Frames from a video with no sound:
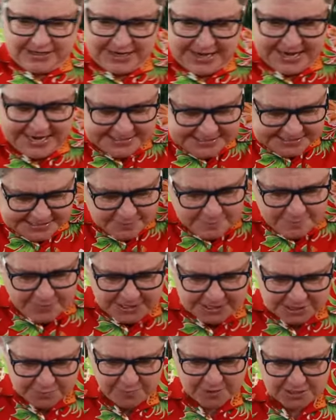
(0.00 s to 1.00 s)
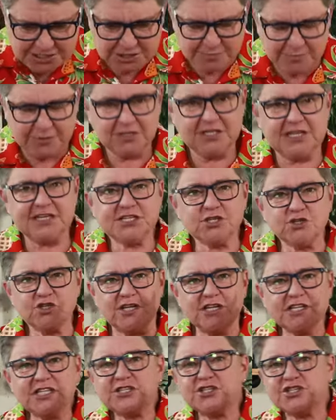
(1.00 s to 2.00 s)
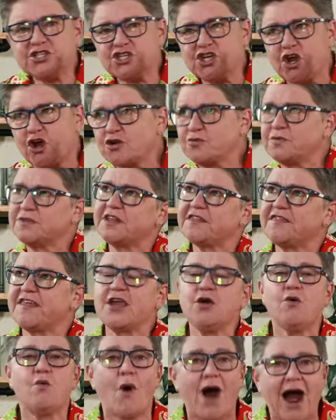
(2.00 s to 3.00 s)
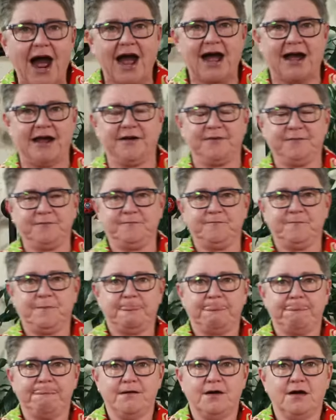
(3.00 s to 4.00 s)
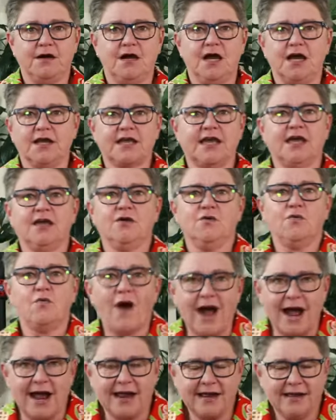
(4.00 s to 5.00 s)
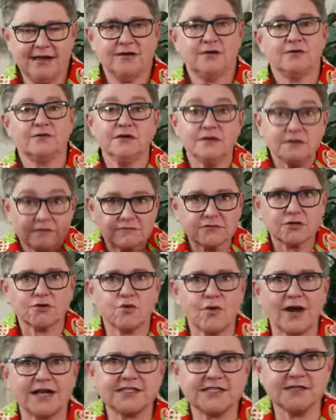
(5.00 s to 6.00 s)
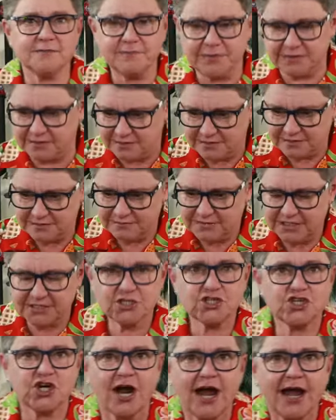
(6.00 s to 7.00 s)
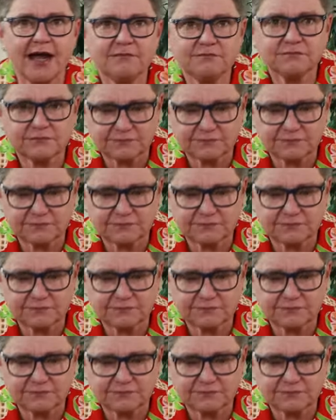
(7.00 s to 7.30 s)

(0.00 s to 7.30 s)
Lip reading: as simple as possible. Let's start with the thing, why? Okay, why? Quite simple. It's dry.